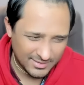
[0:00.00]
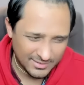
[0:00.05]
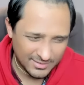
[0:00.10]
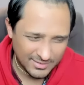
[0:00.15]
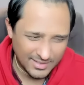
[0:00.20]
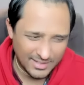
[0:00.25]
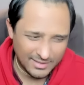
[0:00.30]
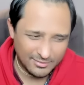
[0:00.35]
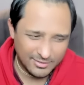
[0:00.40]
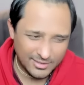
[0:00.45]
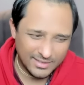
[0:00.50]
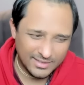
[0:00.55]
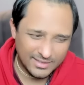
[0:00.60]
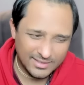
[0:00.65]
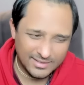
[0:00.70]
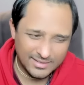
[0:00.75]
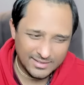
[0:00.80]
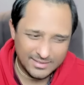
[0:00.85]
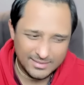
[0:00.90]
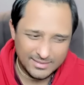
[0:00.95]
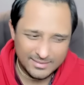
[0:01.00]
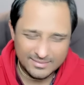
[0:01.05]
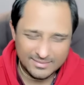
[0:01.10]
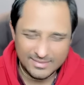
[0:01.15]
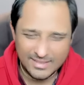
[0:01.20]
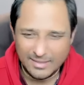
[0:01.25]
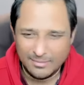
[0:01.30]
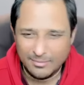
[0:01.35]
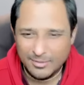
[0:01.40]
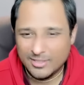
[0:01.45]
You know, I will, uh,
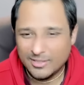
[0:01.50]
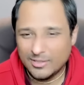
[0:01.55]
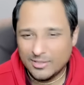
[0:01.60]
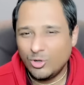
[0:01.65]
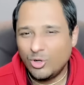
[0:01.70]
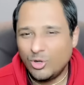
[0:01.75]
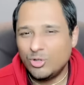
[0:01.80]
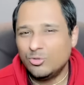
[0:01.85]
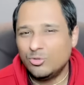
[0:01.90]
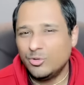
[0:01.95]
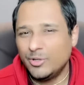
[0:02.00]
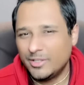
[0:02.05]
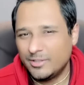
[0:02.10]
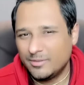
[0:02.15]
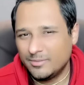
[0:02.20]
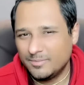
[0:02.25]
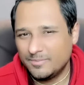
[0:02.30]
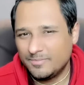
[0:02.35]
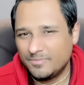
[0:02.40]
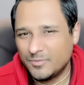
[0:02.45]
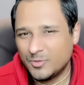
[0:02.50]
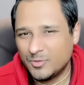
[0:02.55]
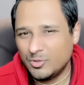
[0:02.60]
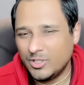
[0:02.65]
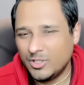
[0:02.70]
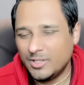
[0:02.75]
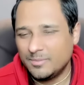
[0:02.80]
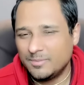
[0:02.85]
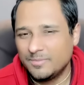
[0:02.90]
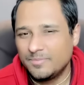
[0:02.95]
I better not do it.
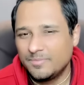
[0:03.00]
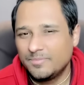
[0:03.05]
Okay.